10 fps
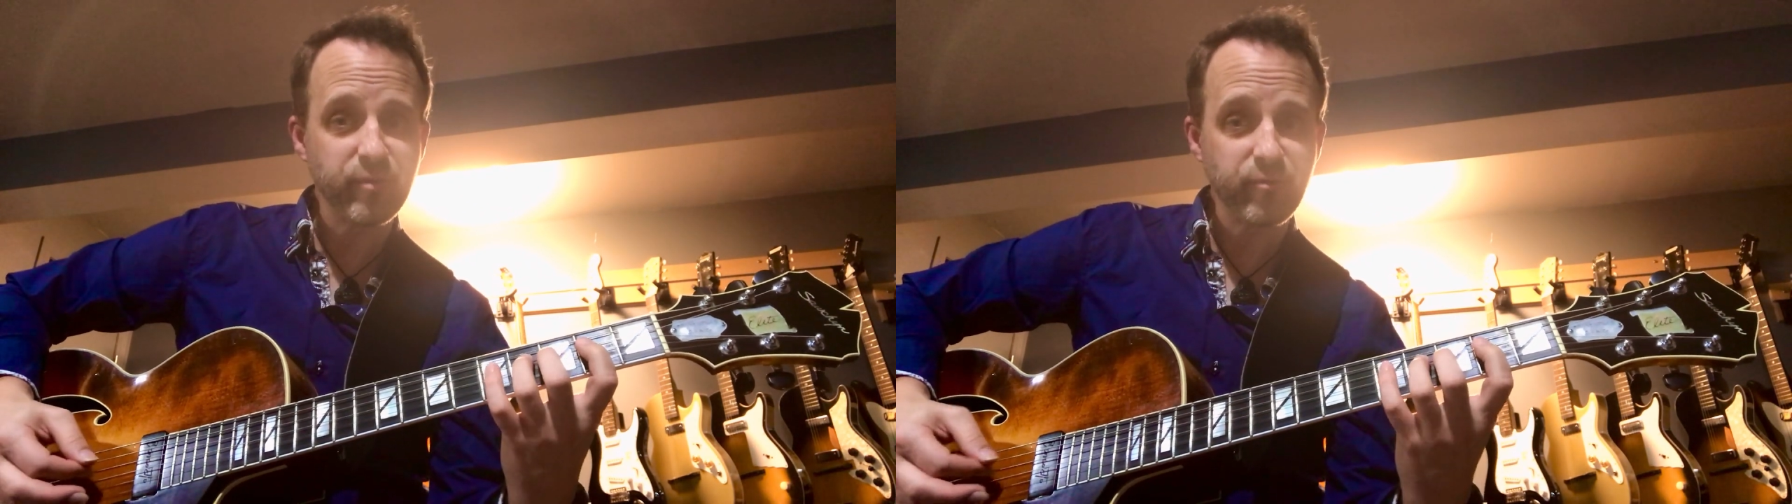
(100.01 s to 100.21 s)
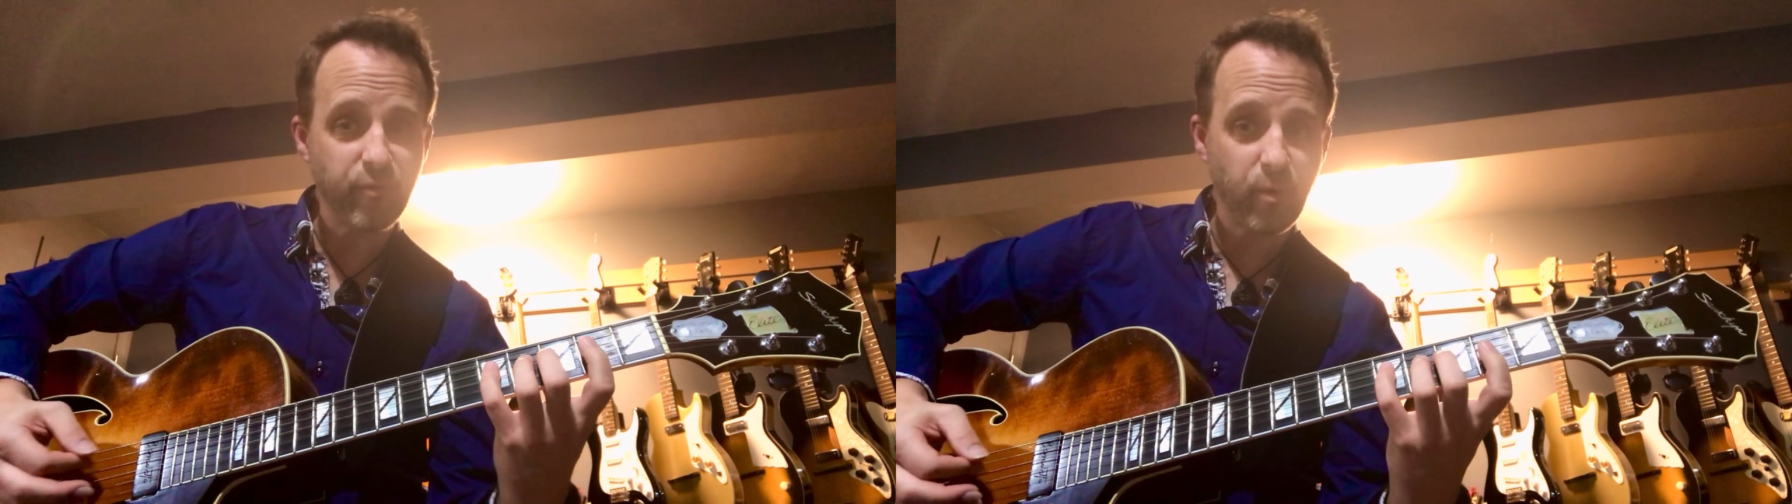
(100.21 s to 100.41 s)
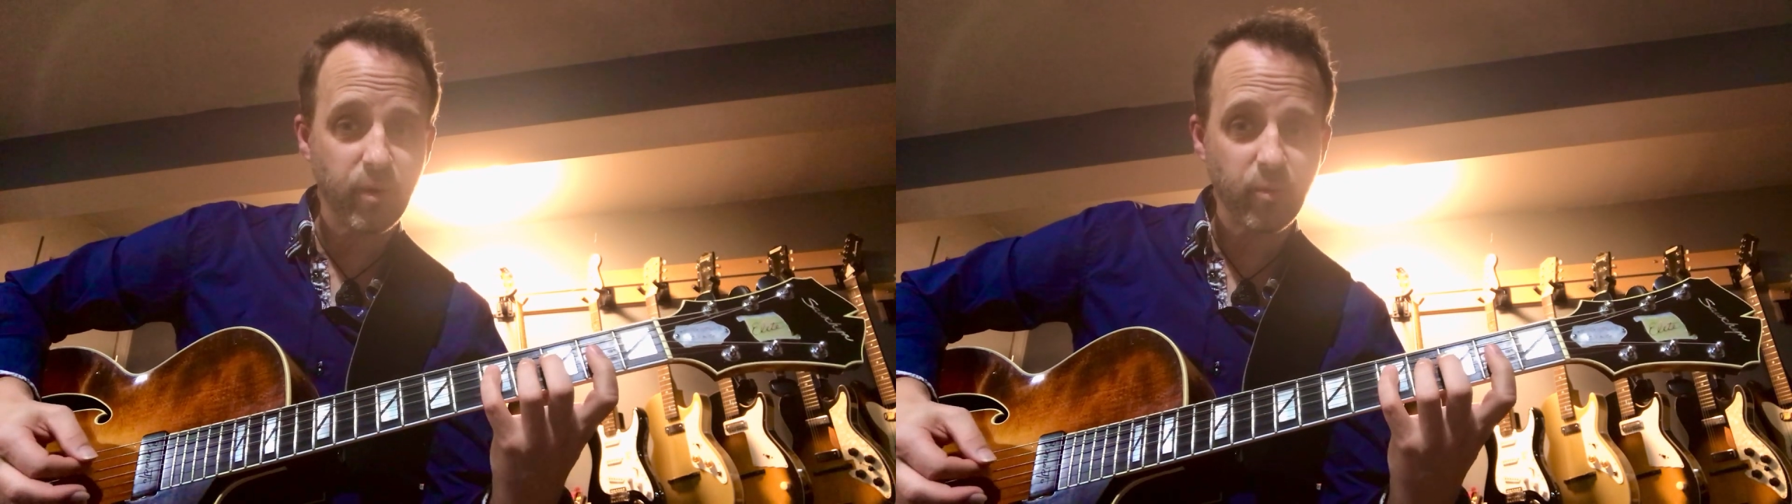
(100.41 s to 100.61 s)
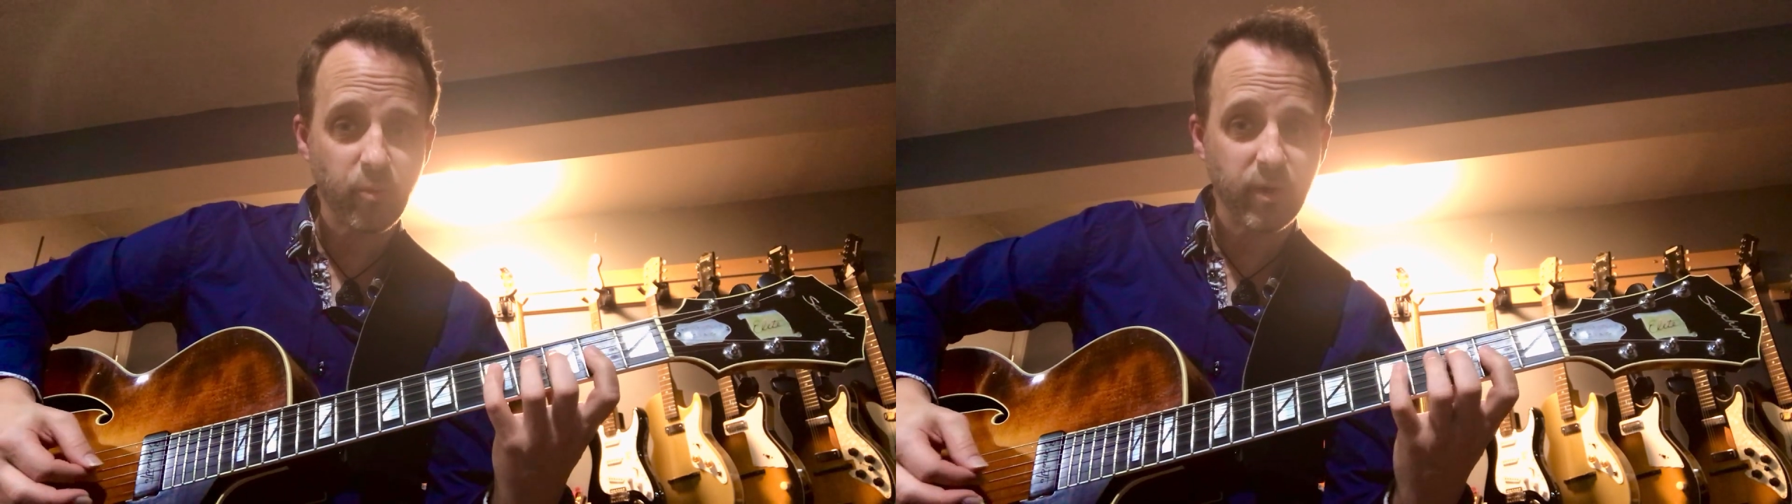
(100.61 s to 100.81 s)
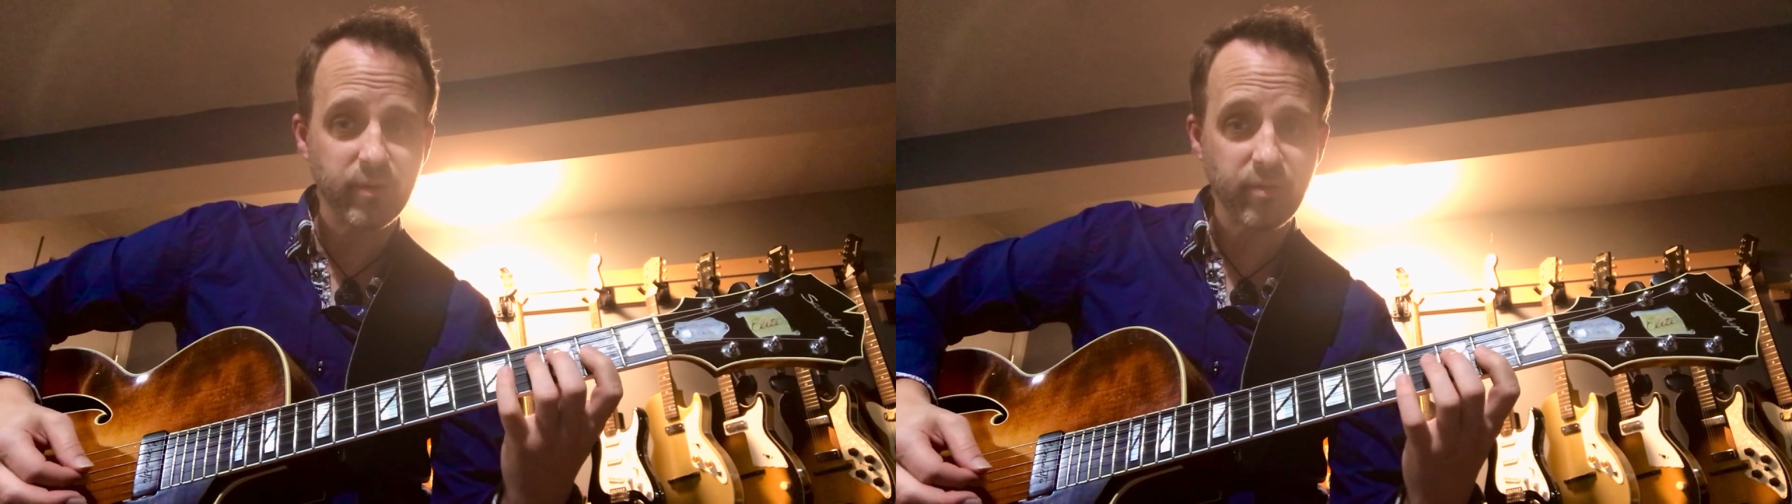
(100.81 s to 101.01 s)
4,
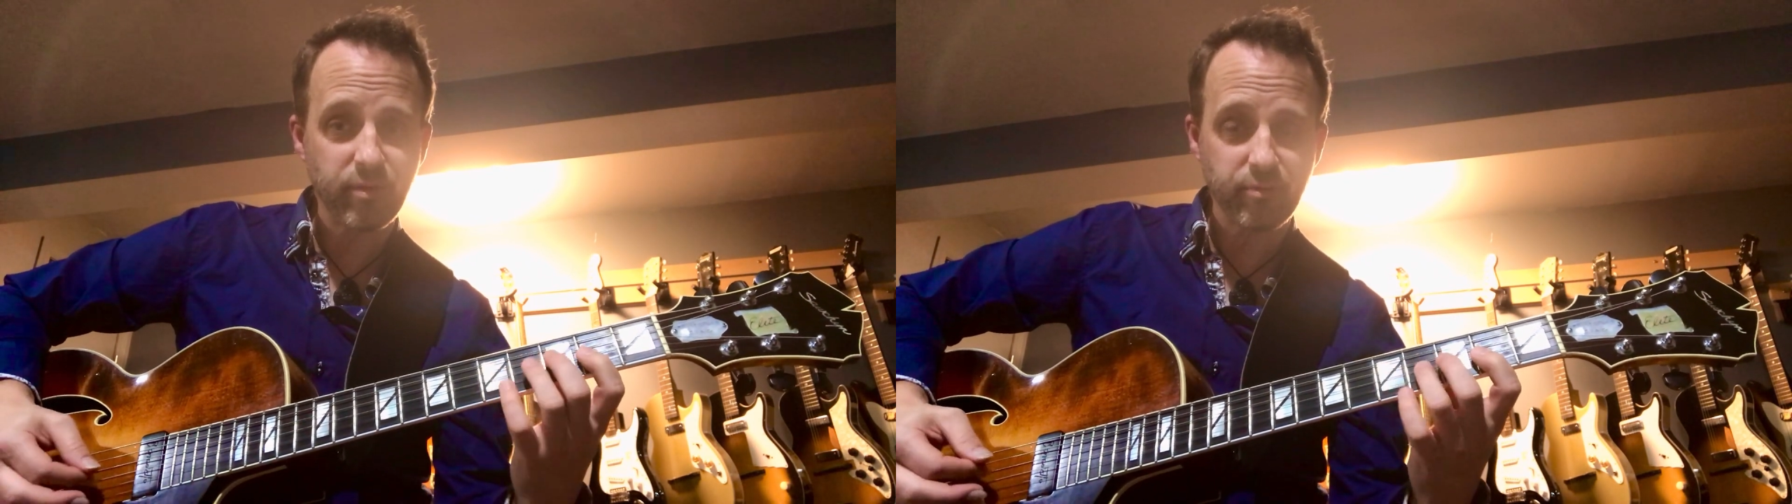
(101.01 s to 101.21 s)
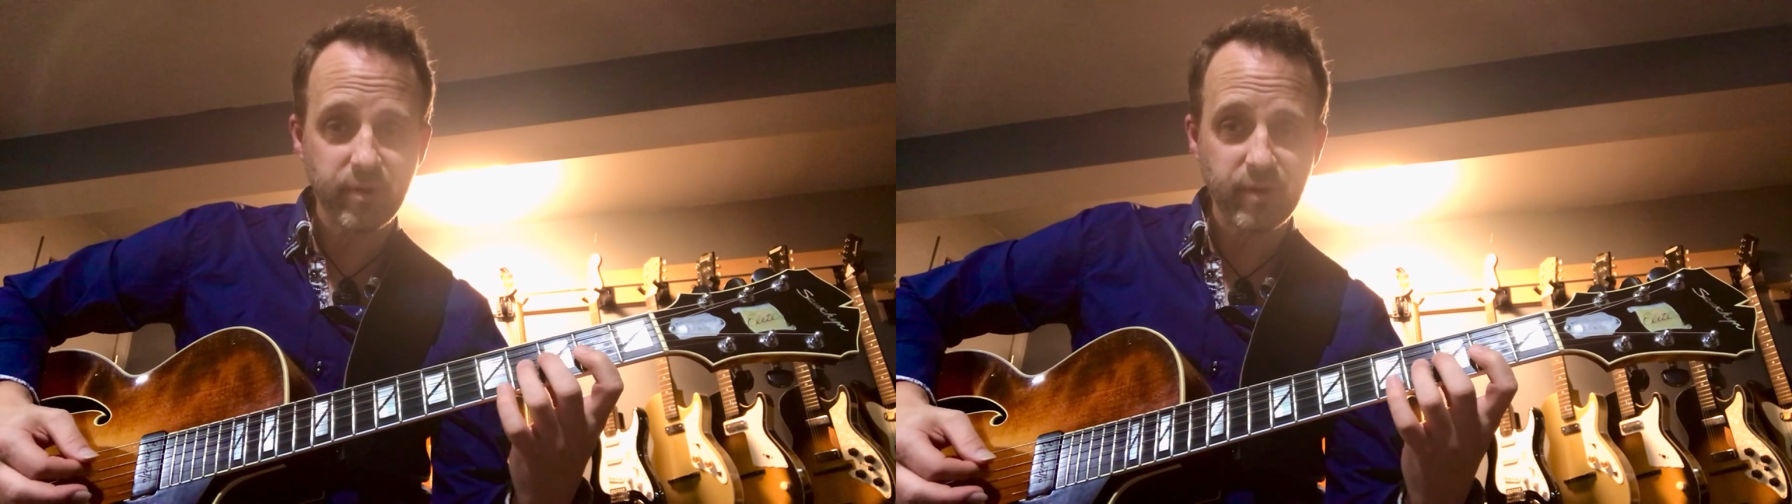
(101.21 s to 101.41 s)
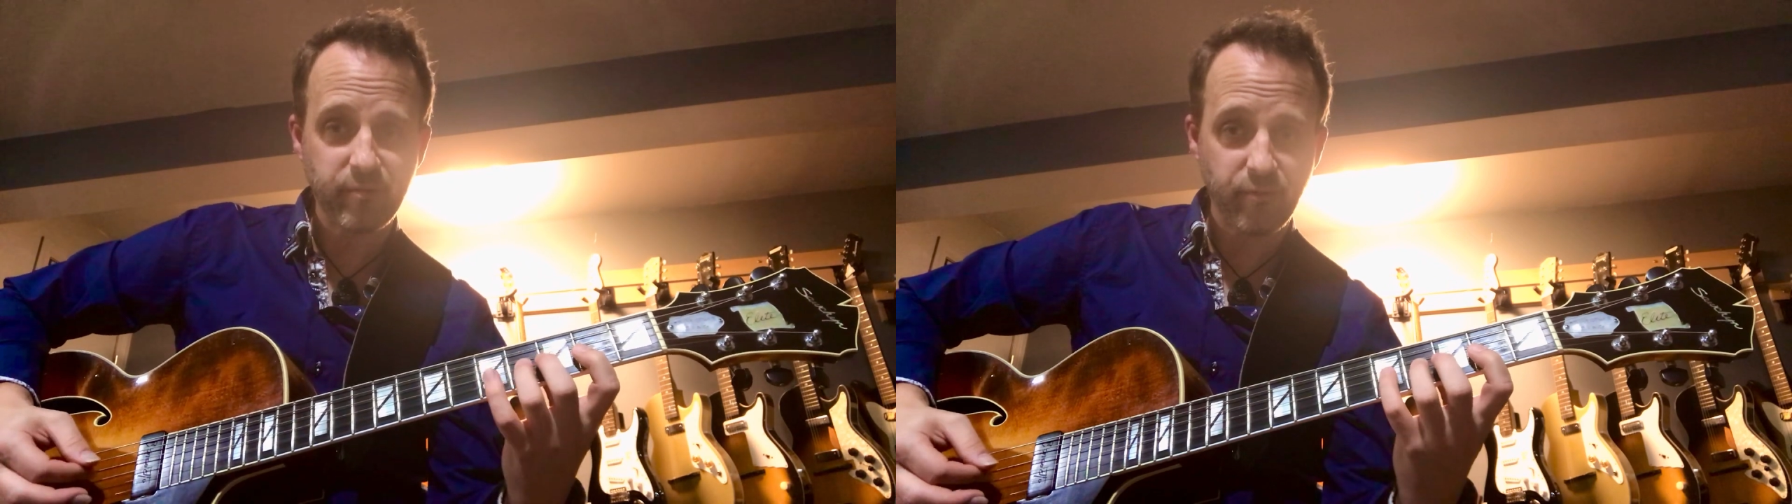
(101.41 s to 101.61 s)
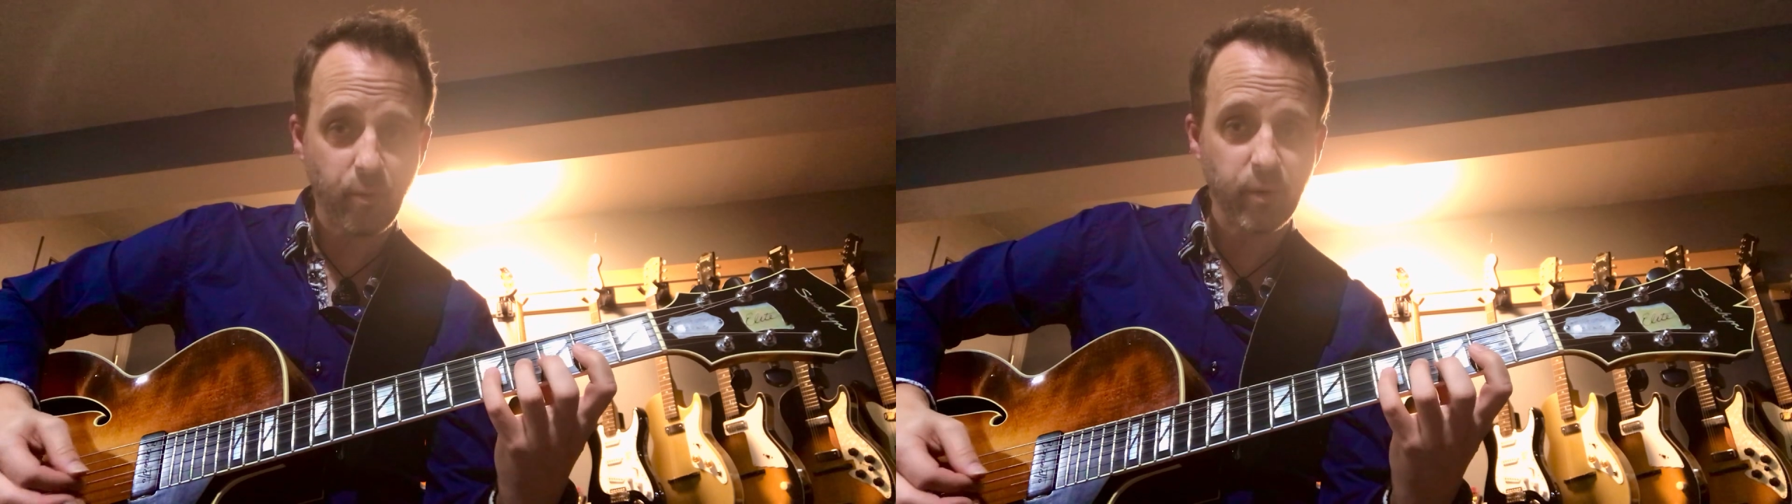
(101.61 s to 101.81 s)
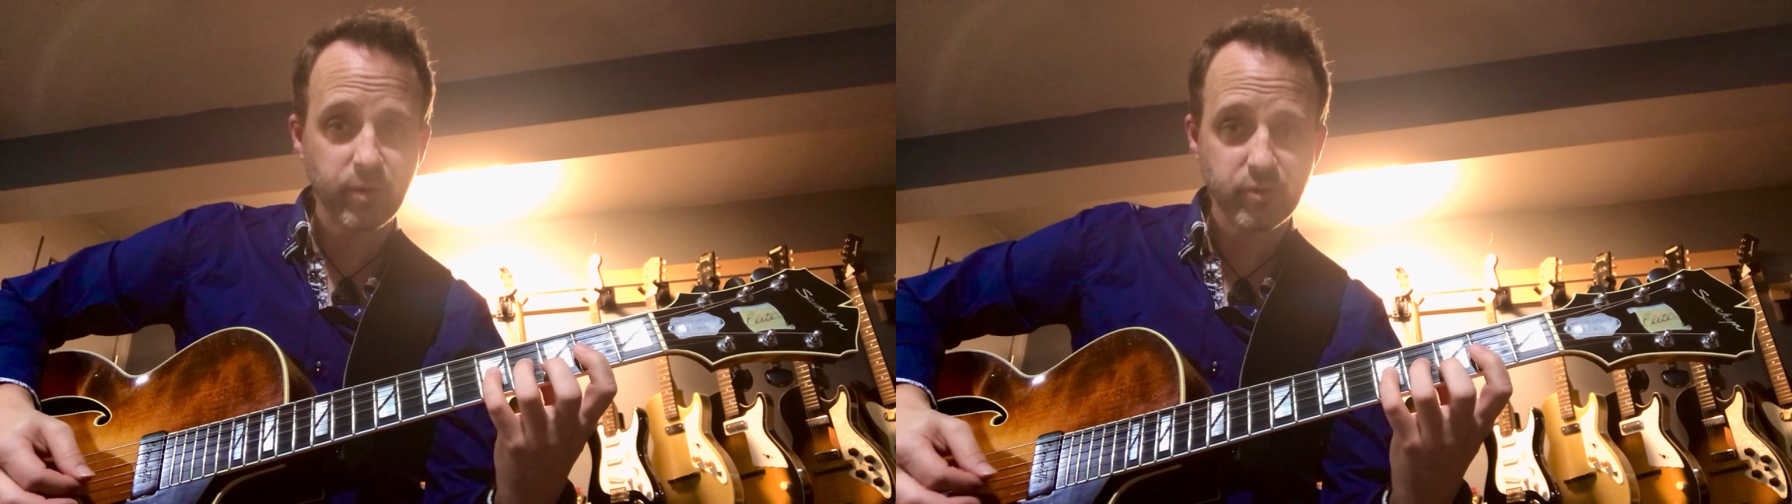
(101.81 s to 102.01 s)
1, 3, 4,
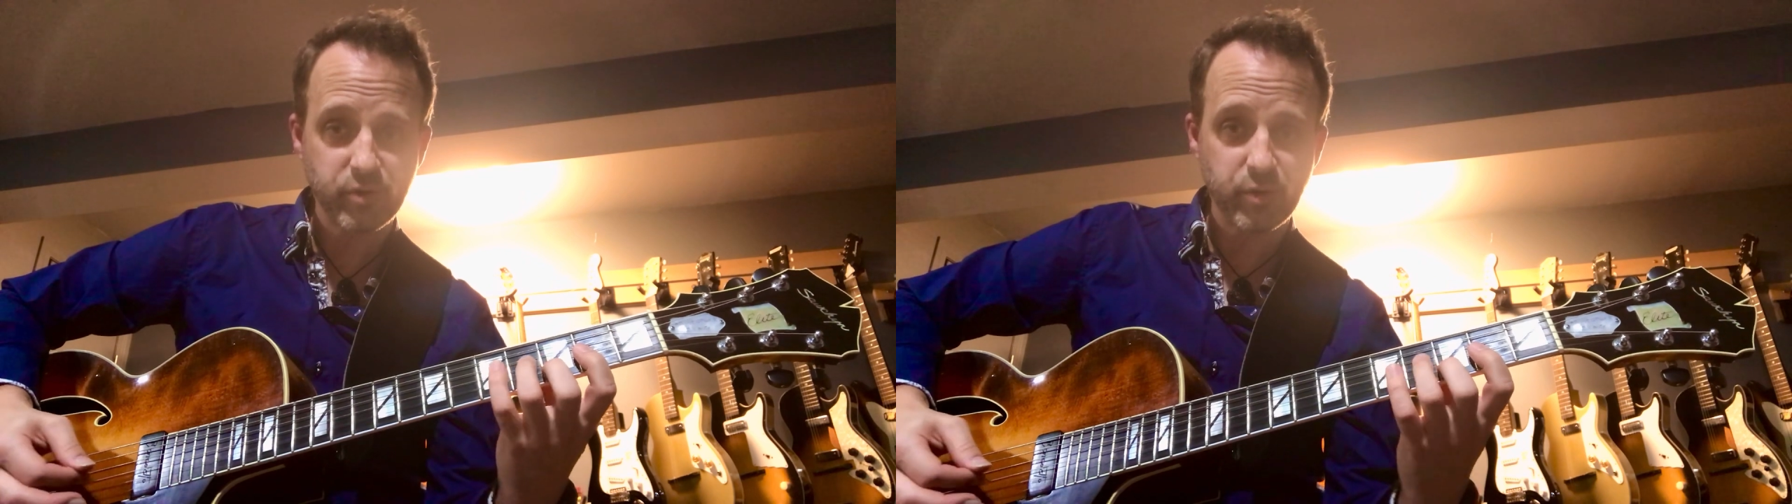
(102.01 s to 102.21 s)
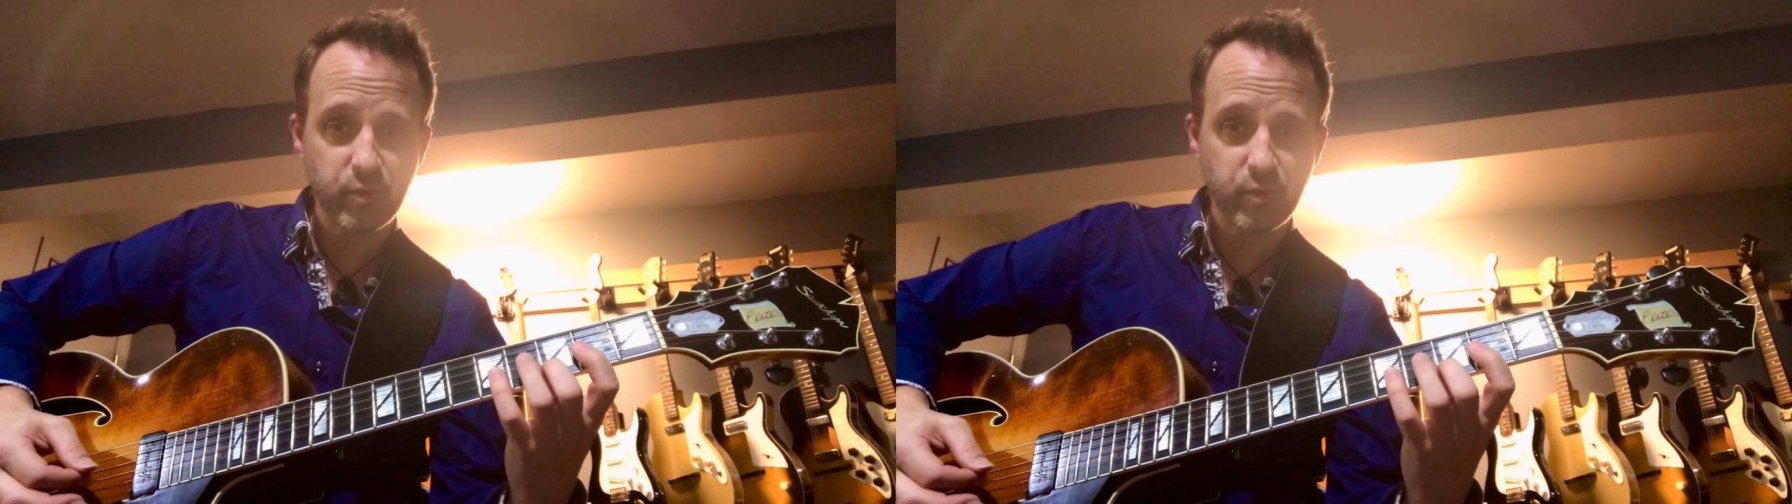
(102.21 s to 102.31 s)
2,